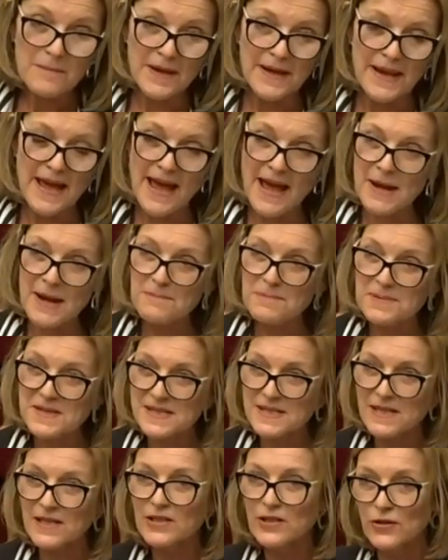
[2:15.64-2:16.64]
But
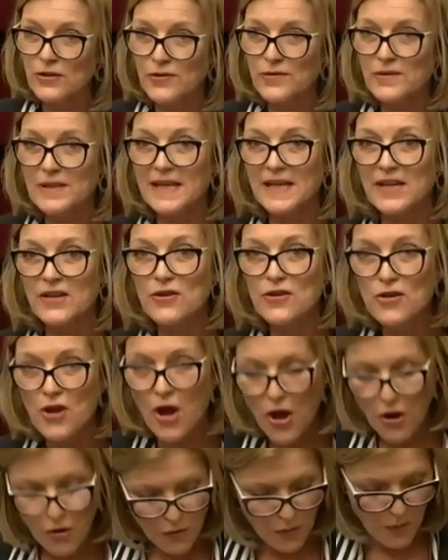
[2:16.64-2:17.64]
absolutely
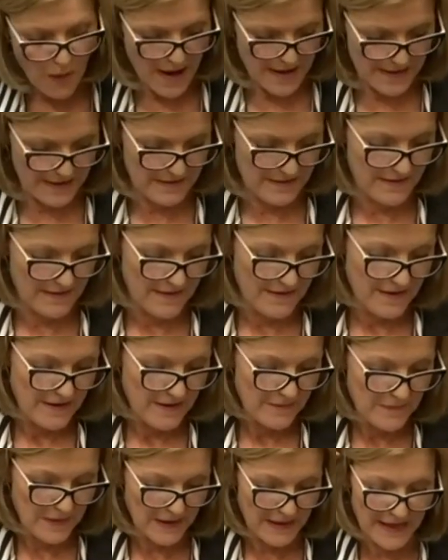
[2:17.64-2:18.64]
no one
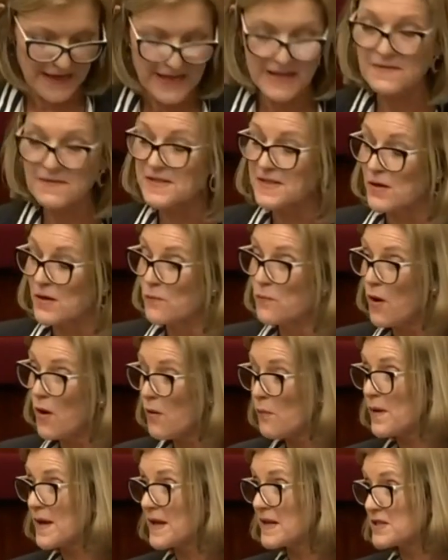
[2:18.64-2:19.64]
believes that
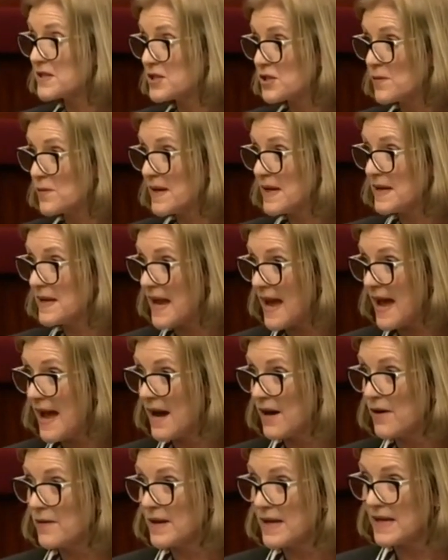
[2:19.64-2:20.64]
what we are doing
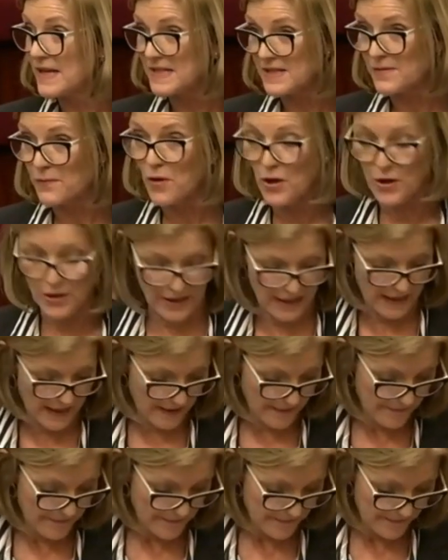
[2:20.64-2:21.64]
now is
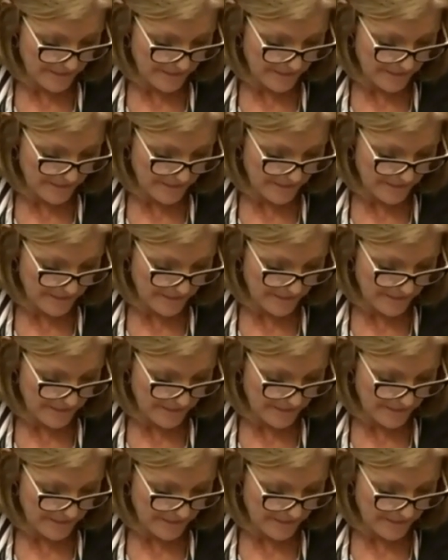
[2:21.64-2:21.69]
working.